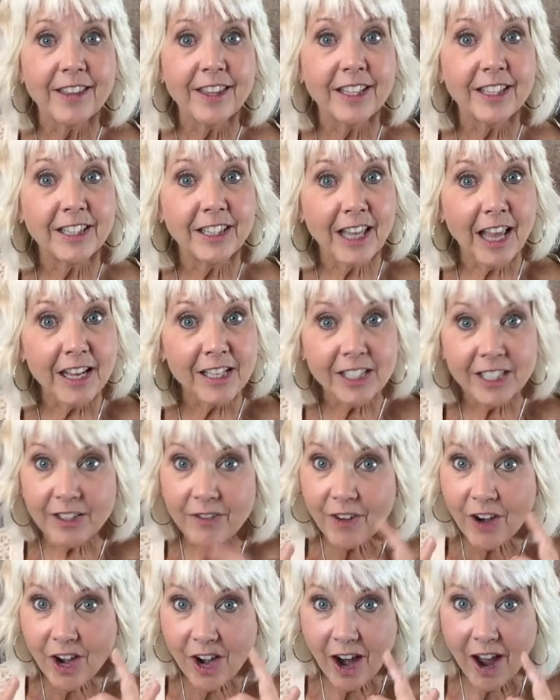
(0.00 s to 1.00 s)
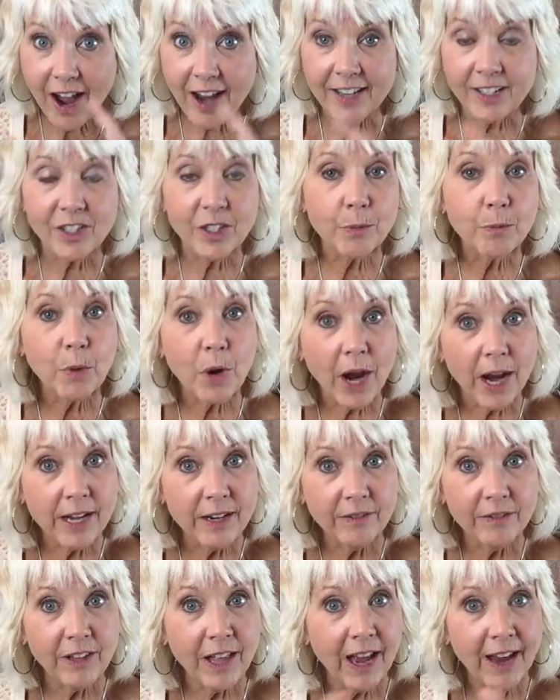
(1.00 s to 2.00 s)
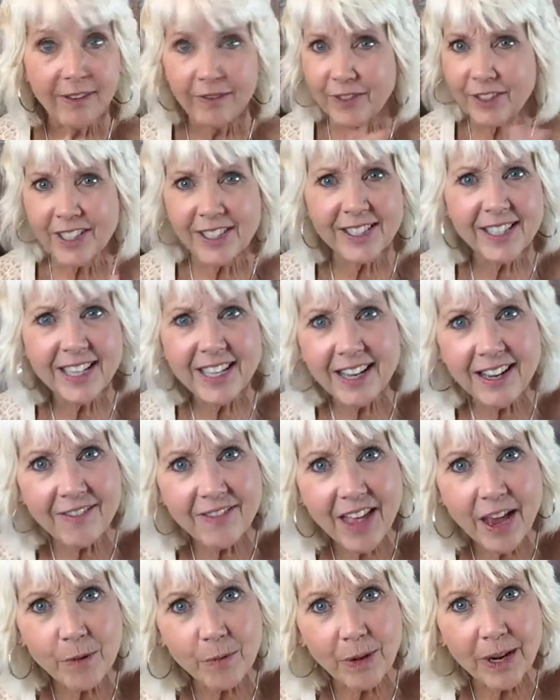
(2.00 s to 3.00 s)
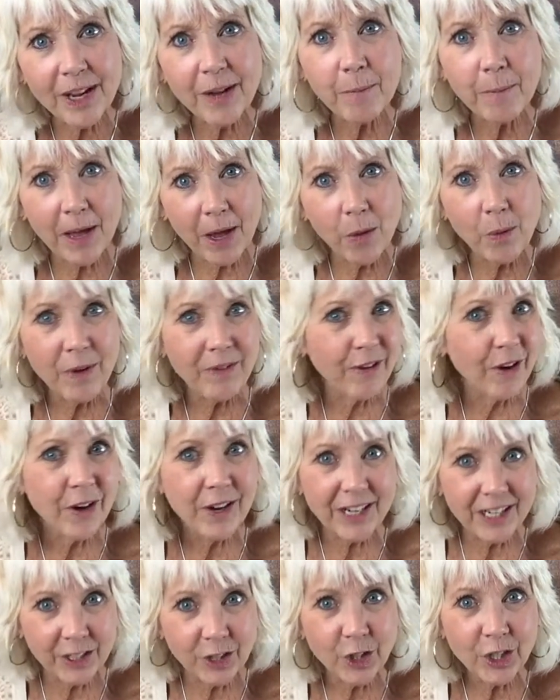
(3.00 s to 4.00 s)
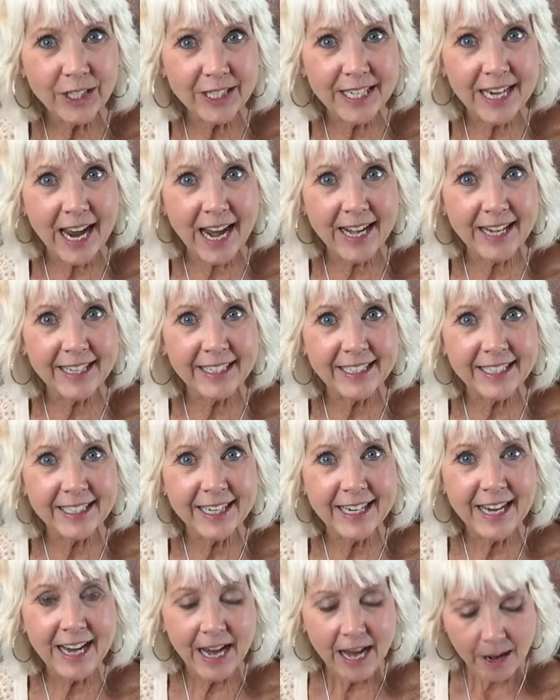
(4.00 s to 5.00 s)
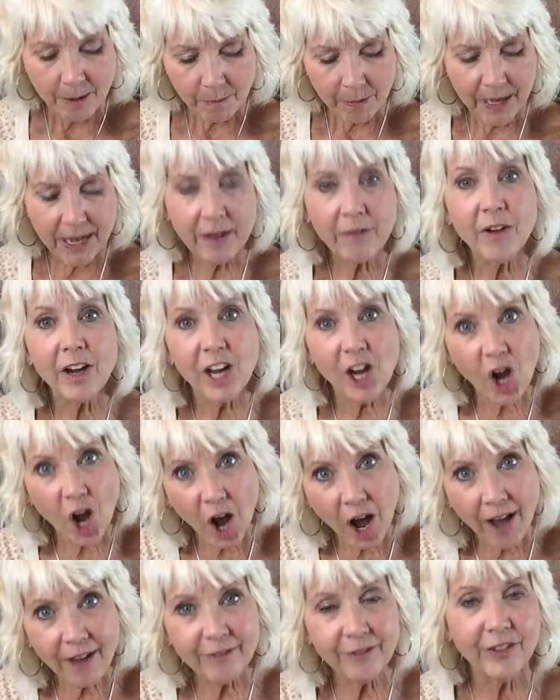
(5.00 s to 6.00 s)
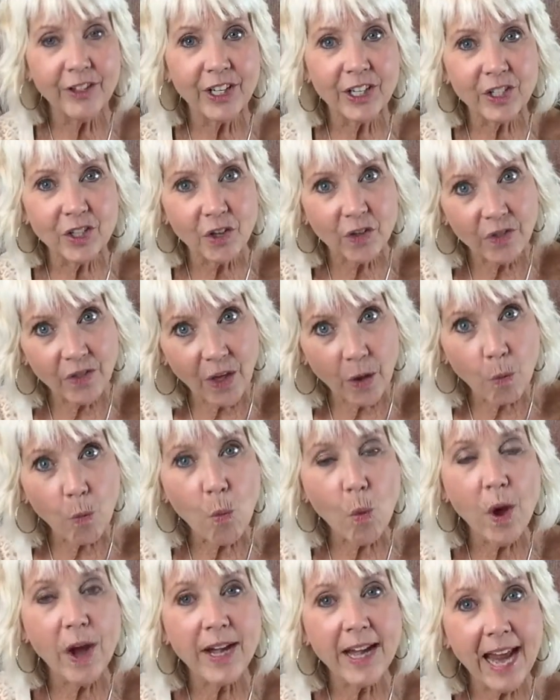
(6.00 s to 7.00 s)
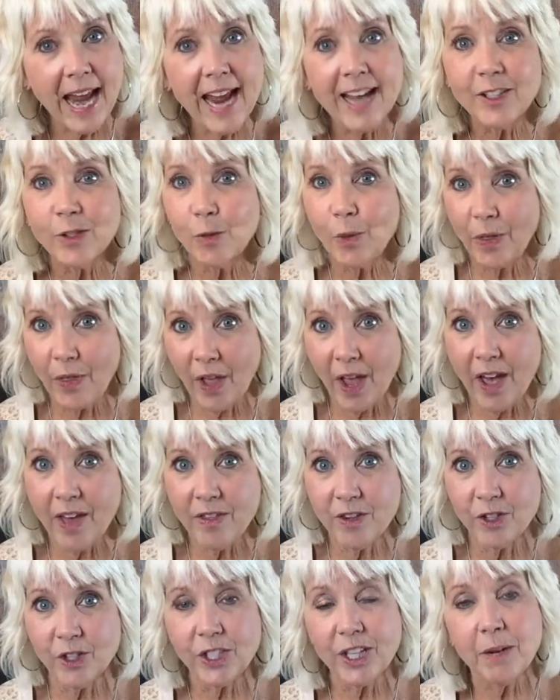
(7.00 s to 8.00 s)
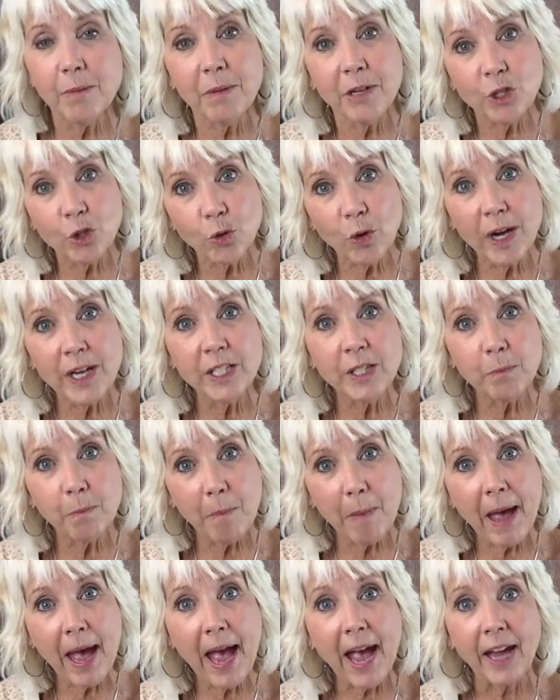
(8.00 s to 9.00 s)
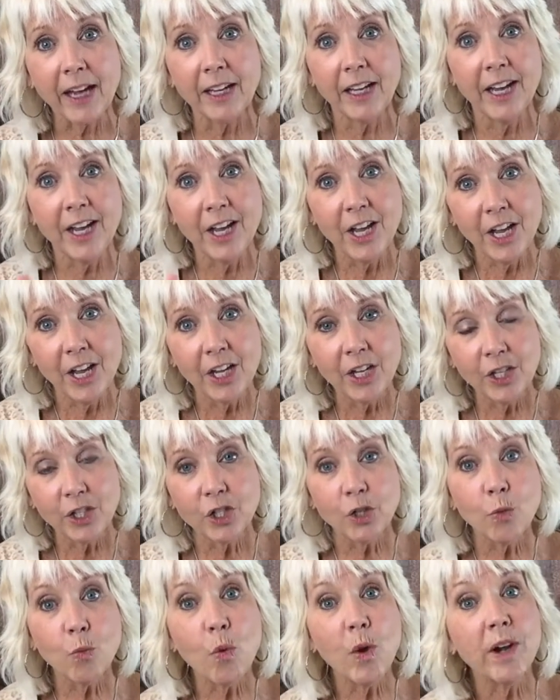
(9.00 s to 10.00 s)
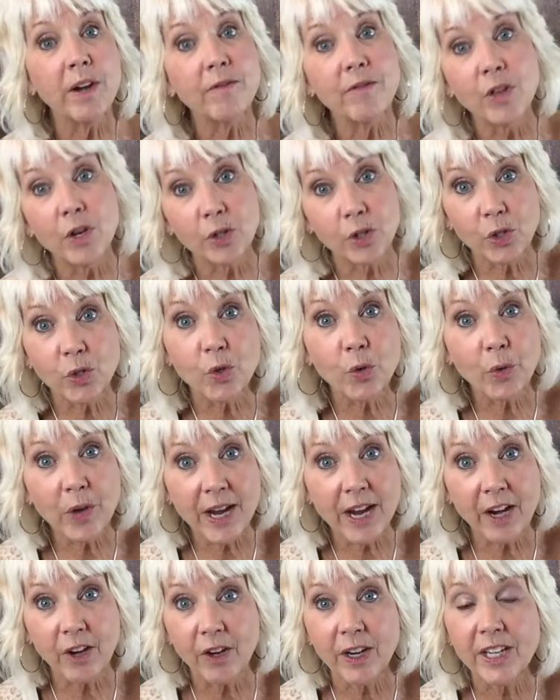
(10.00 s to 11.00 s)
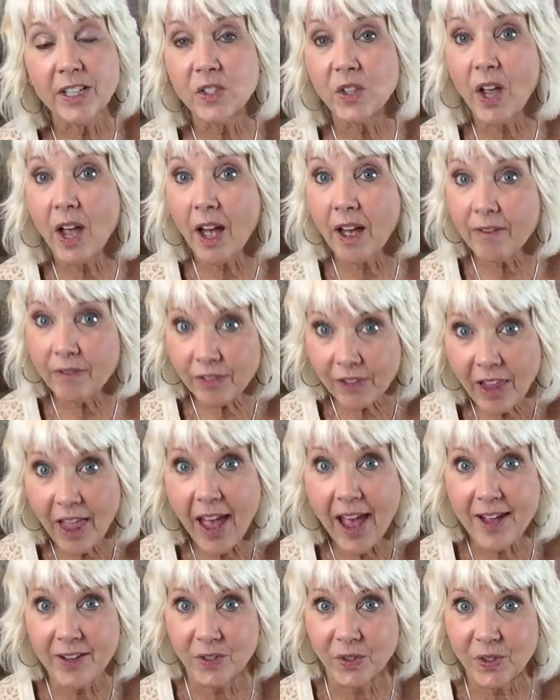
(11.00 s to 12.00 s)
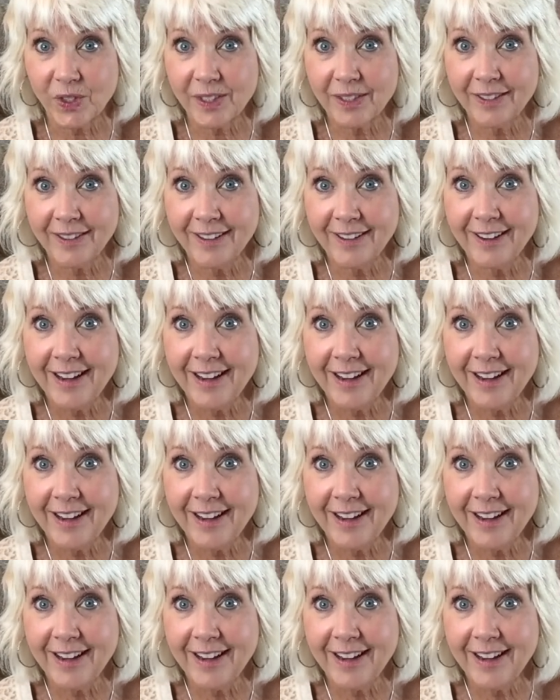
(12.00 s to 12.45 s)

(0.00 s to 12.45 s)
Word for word: the lust of our eyes, the pride of life, does any of that ring a bell? We've already looked at it. But every conflict that one has with others can be traced back to one of those three areas of lust.